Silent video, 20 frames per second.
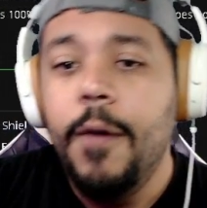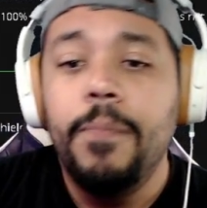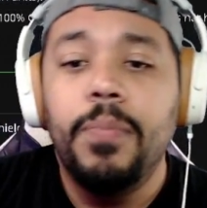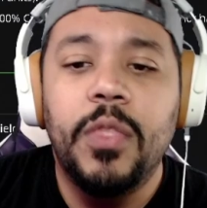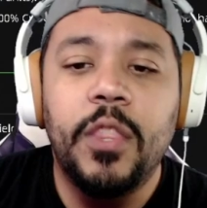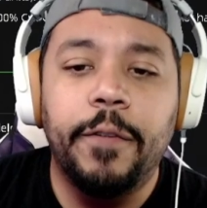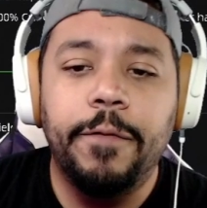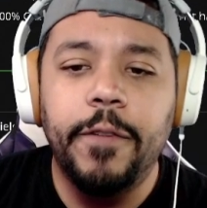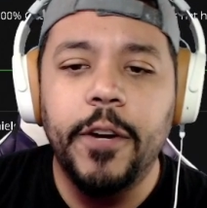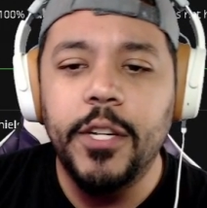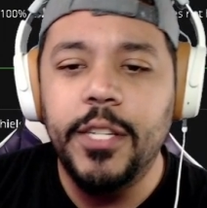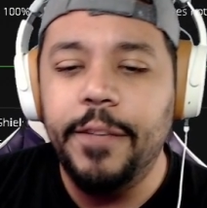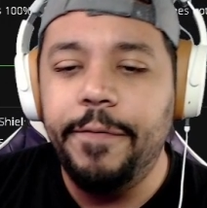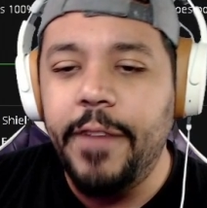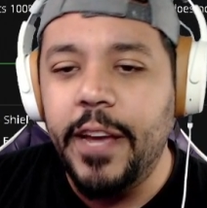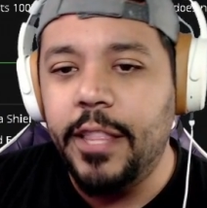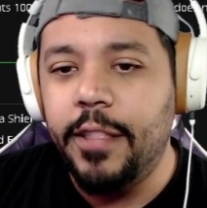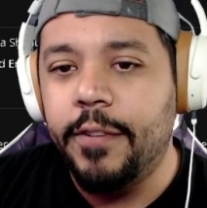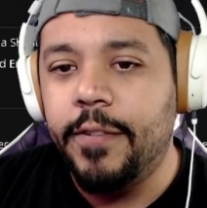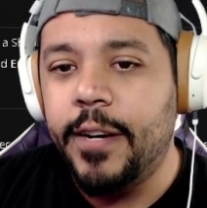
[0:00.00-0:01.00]
The first
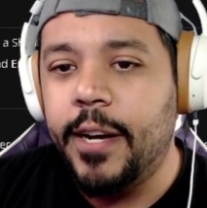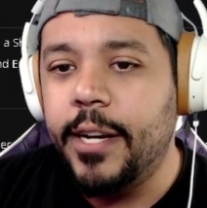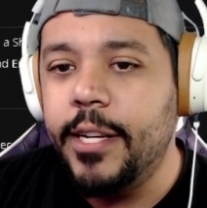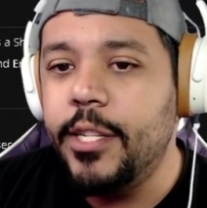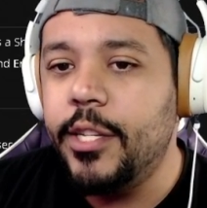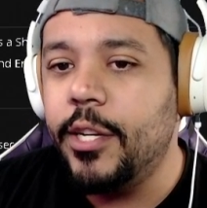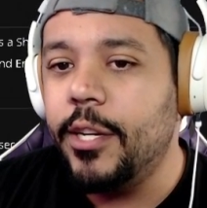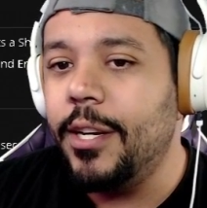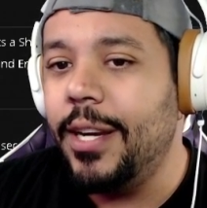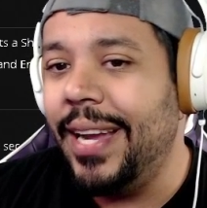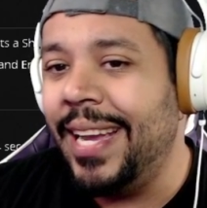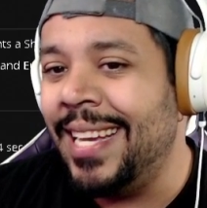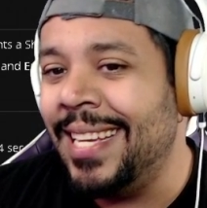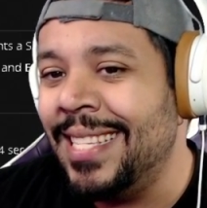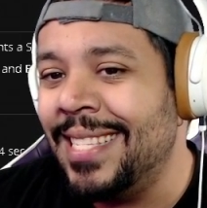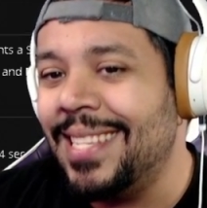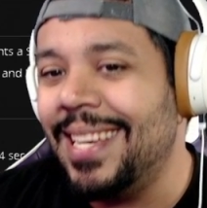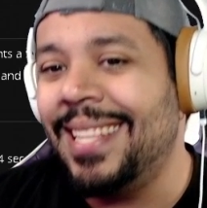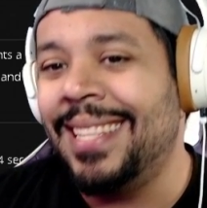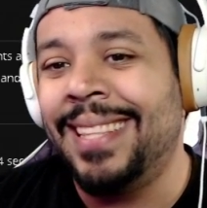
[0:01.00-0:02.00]
effect of Hunter
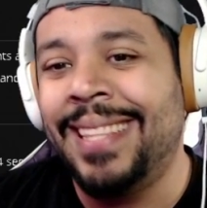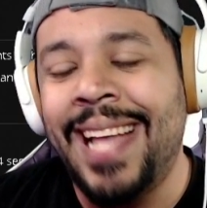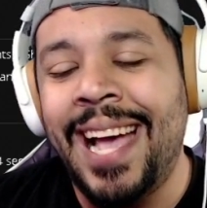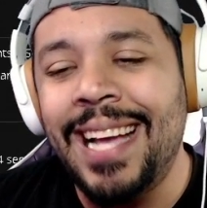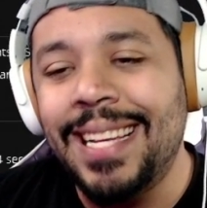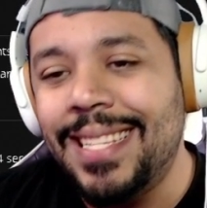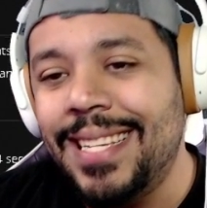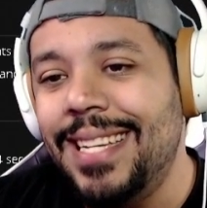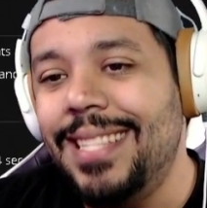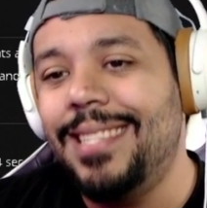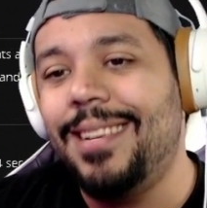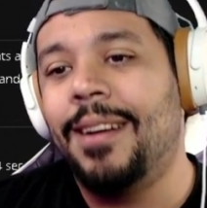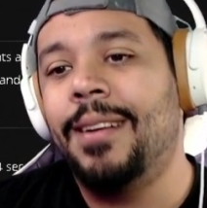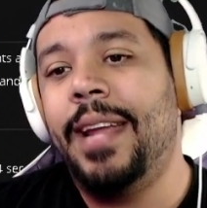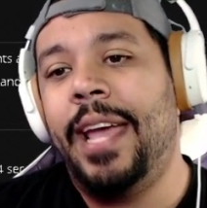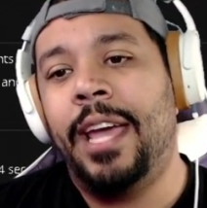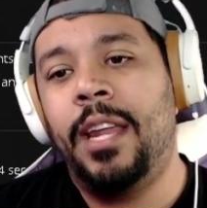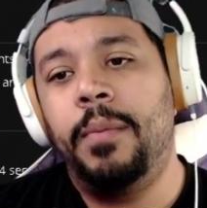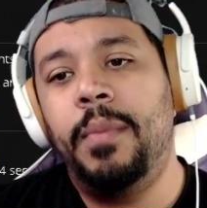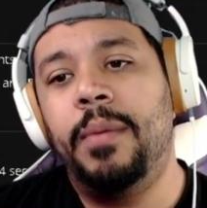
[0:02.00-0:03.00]
is last hits on
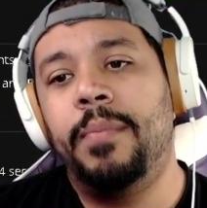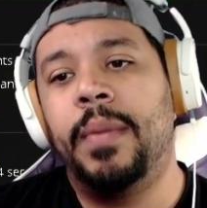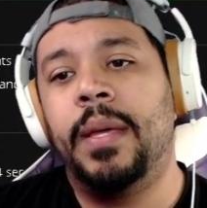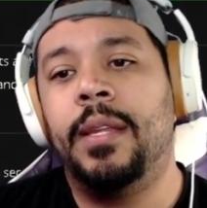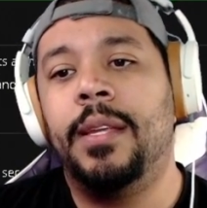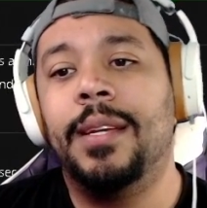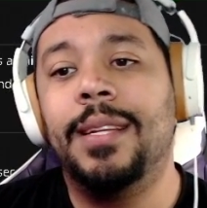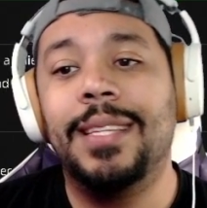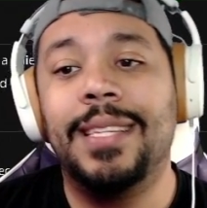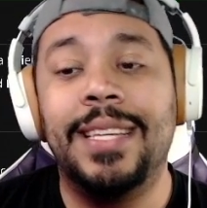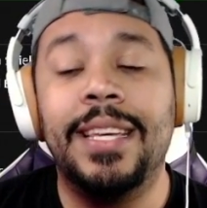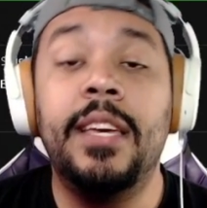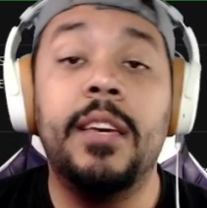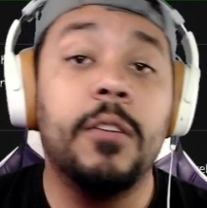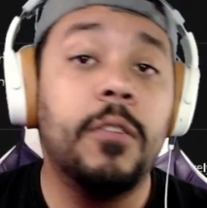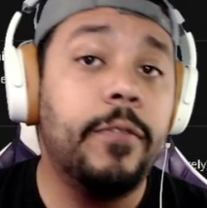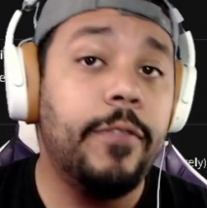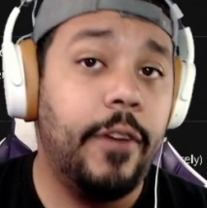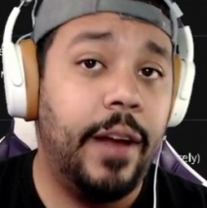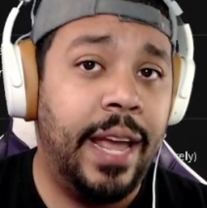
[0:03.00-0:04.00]
enemy minions
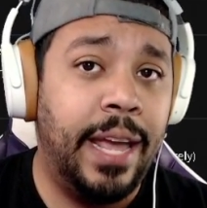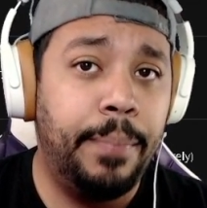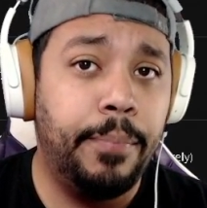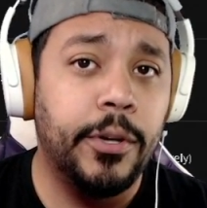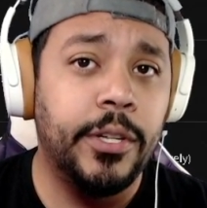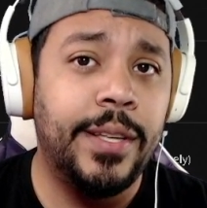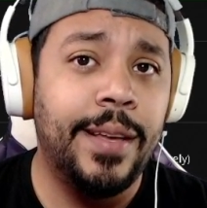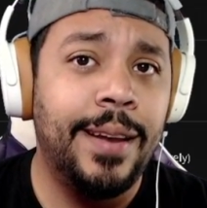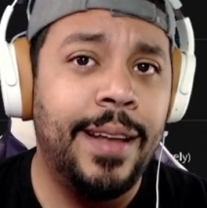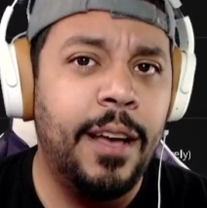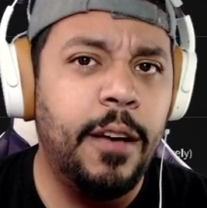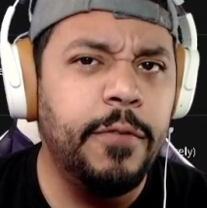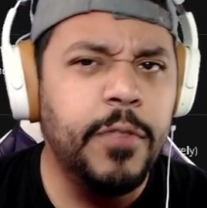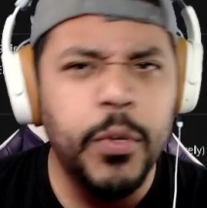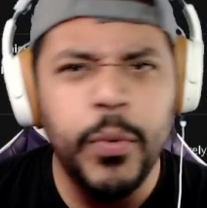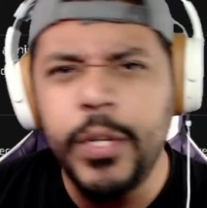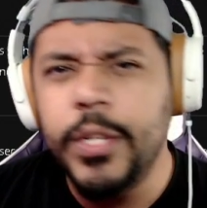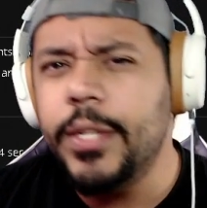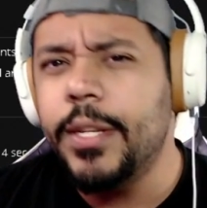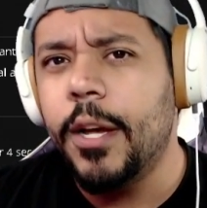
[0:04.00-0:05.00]
heal for 8% health, so
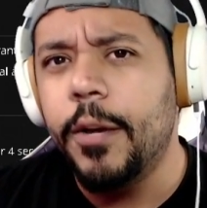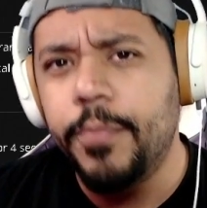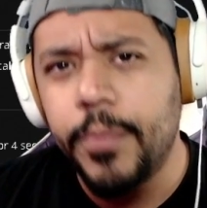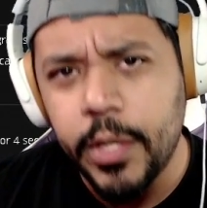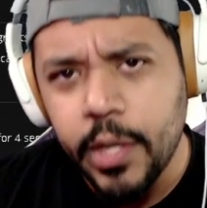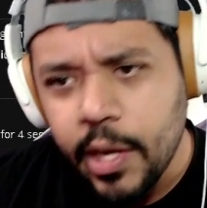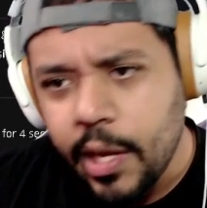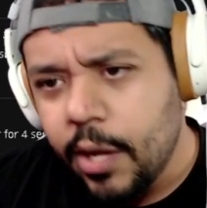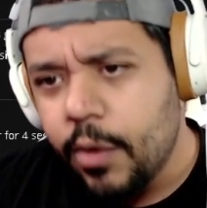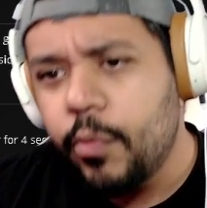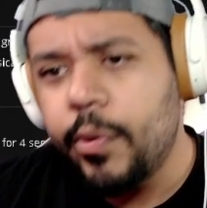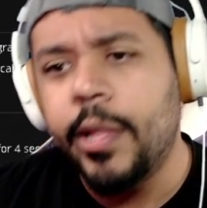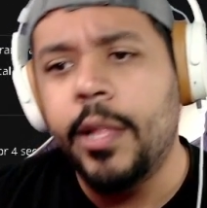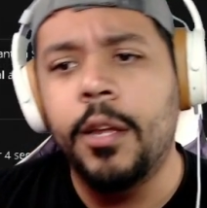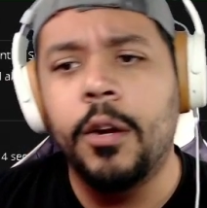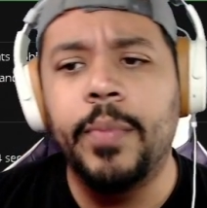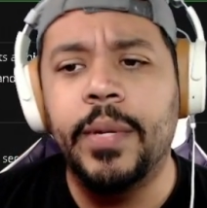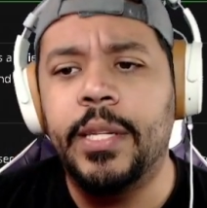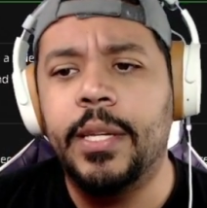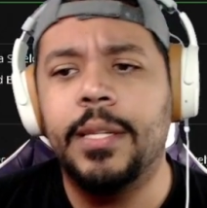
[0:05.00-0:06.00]
it just helps with a
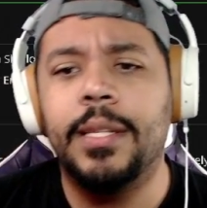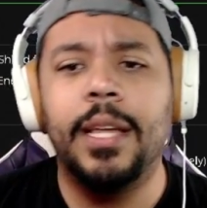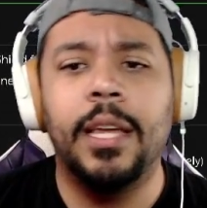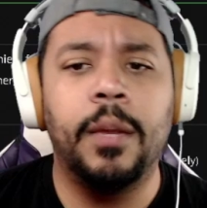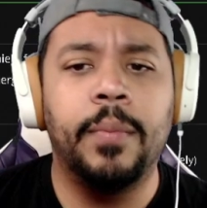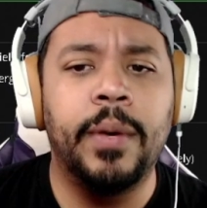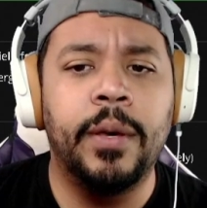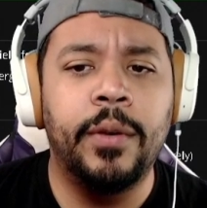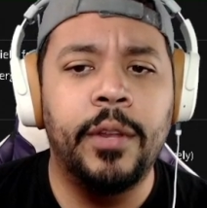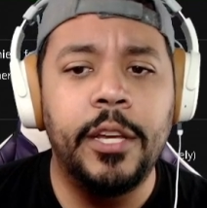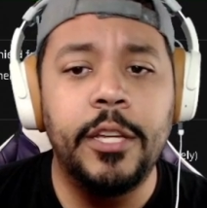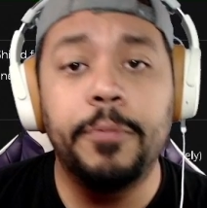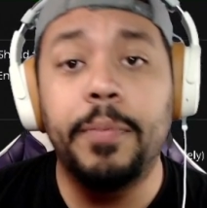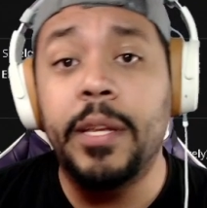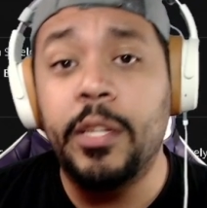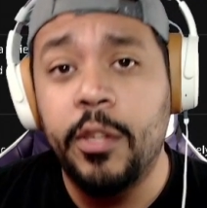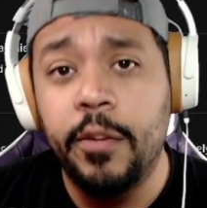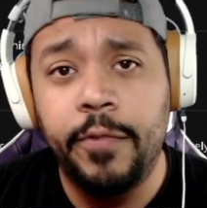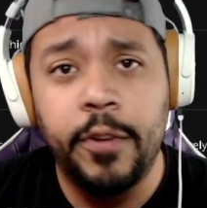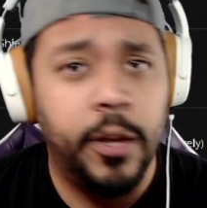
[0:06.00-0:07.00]
little bit of sustainability,
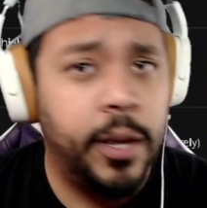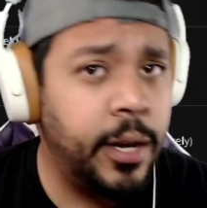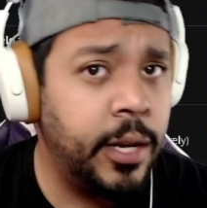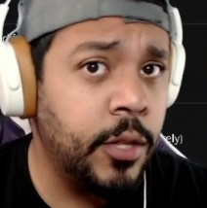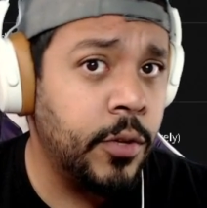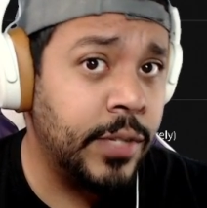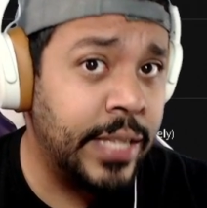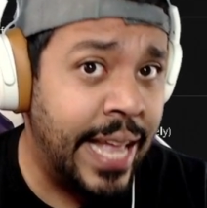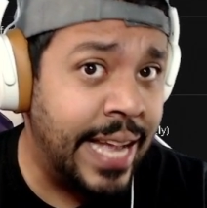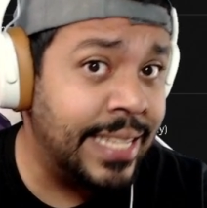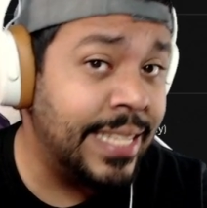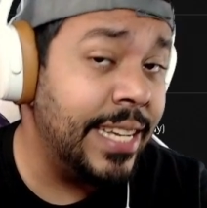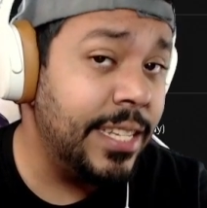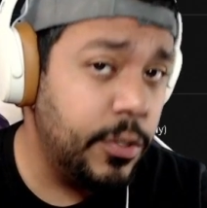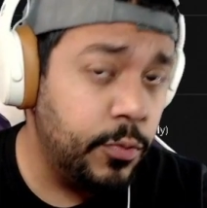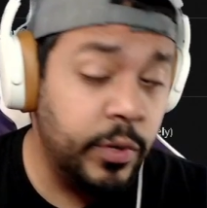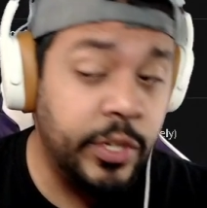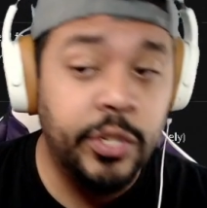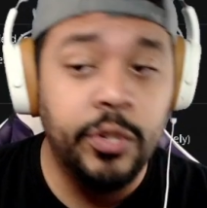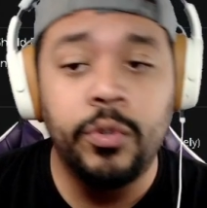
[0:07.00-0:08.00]
especially if you're getting those last hits,
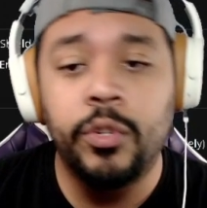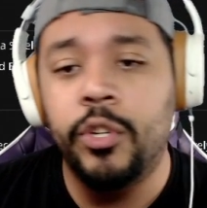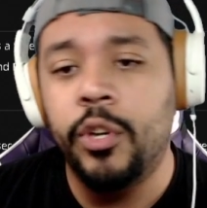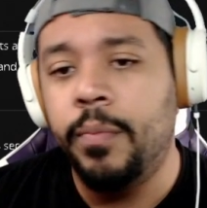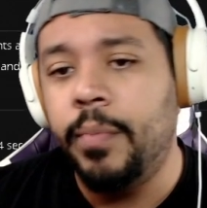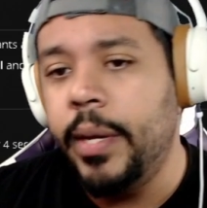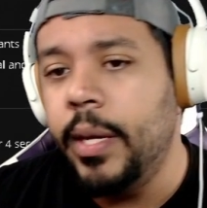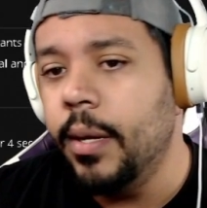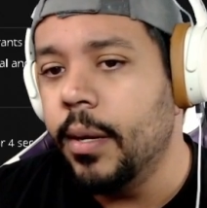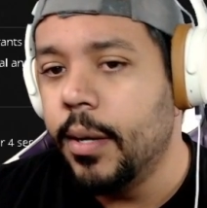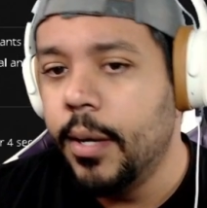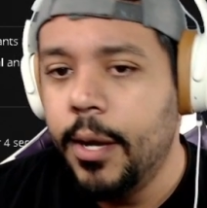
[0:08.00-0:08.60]
which you should be.